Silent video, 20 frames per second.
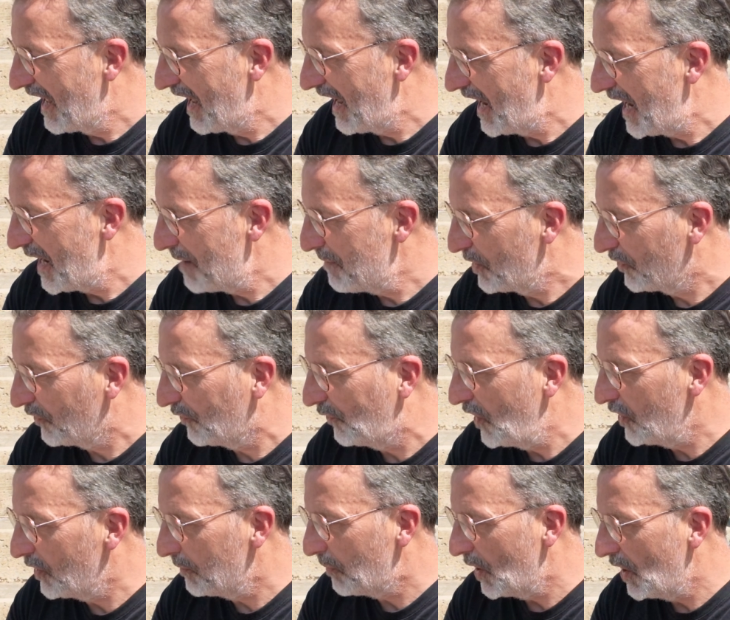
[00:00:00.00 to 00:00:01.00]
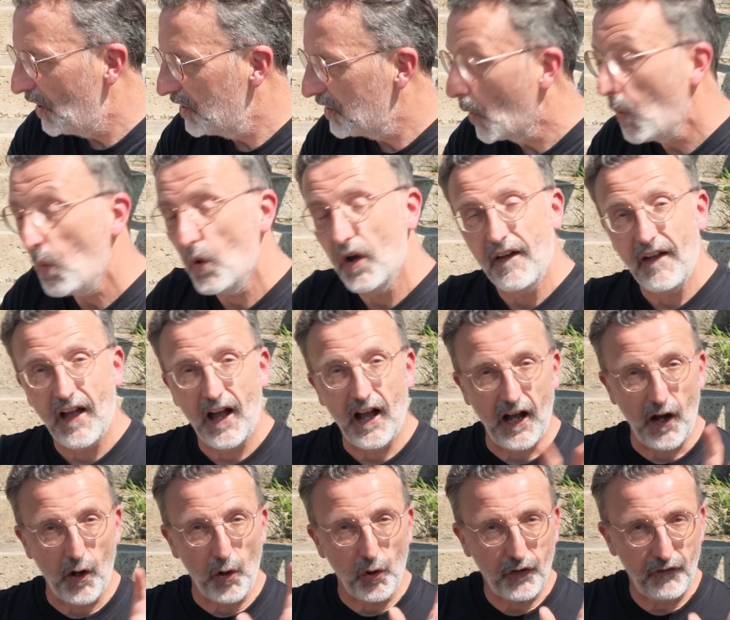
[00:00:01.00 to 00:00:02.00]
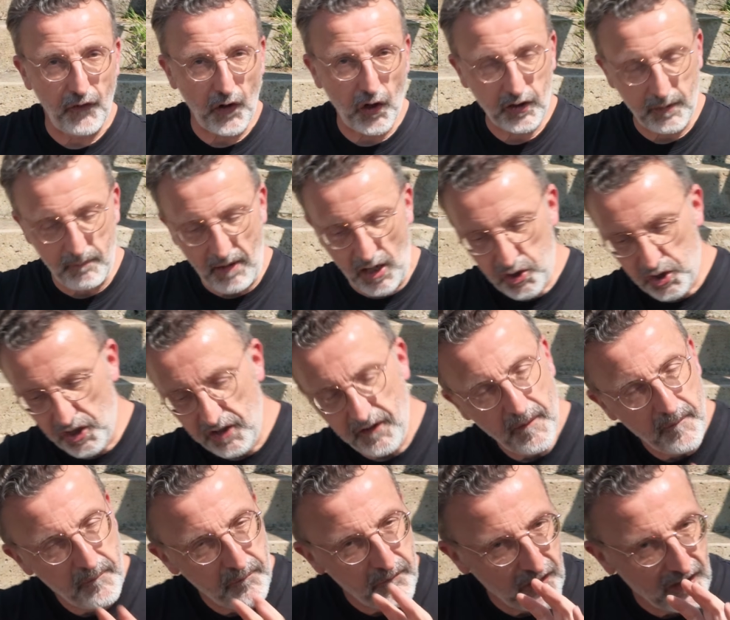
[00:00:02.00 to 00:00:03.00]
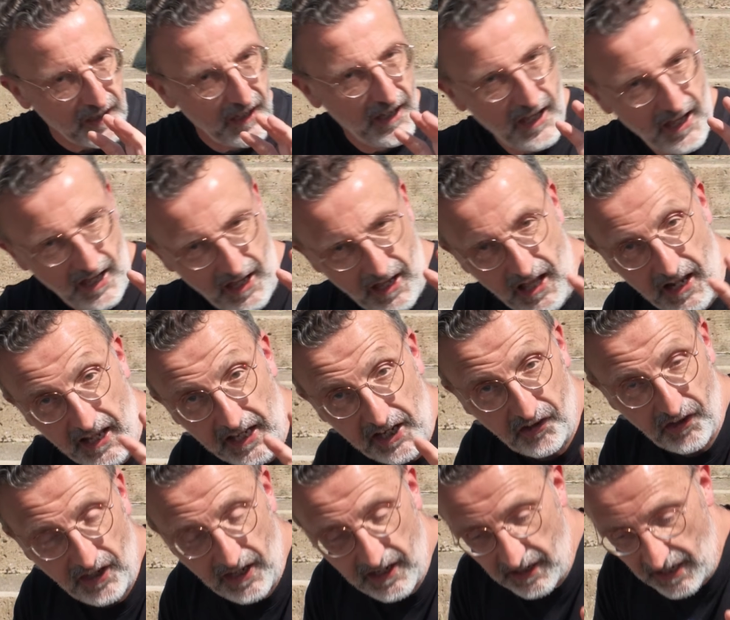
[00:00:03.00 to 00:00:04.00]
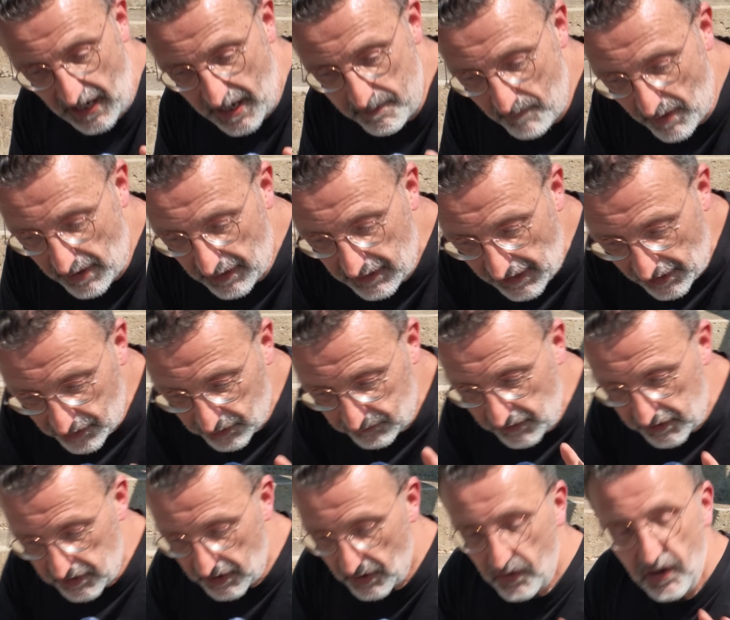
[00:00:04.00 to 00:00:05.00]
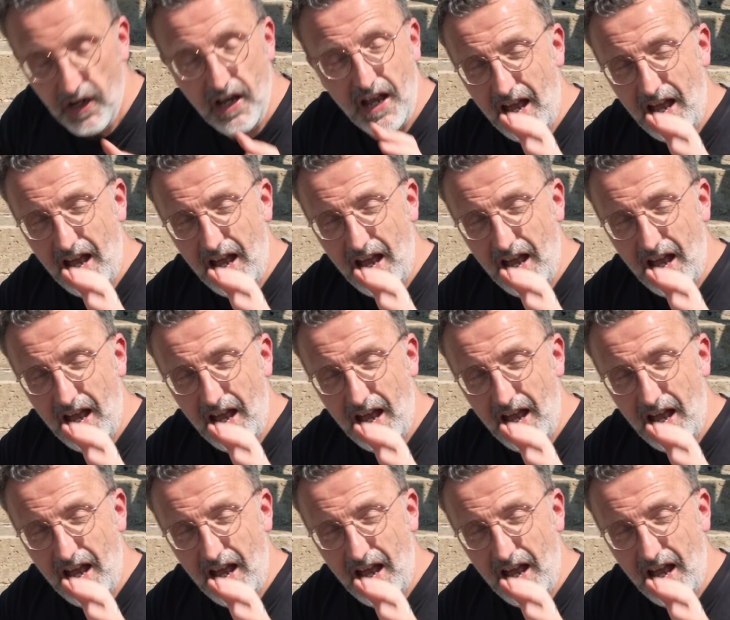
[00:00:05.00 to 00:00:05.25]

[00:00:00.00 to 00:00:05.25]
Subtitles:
I'm as free as a bird. Oh, I also forgot to mention, like I say in my last video,